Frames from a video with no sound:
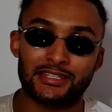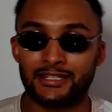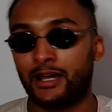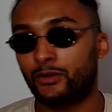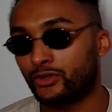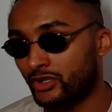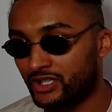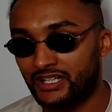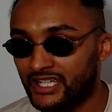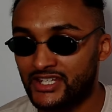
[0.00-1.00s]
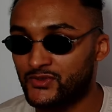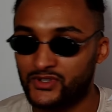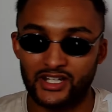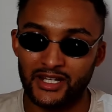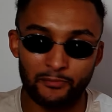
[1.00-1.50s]
and how good he is with
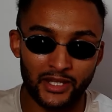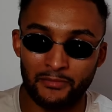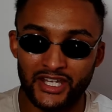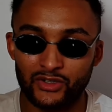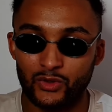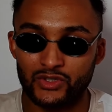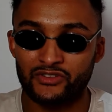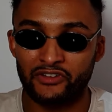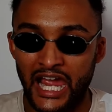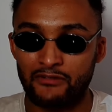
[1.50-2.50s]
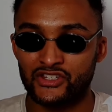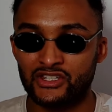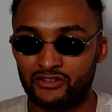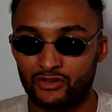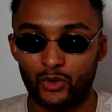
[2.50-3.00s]
Olympic medals.
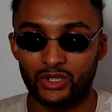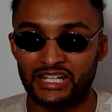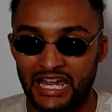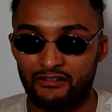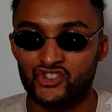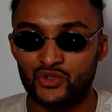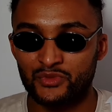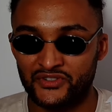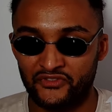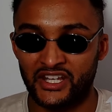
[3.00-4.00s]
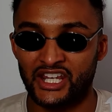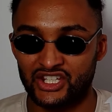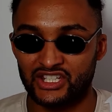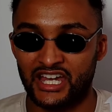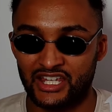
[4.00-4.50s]
Harrison, Audley Harrison was
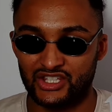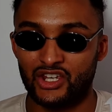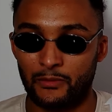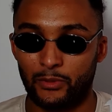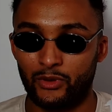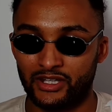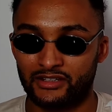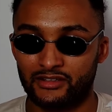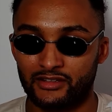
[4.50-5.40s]
finished at a certain point.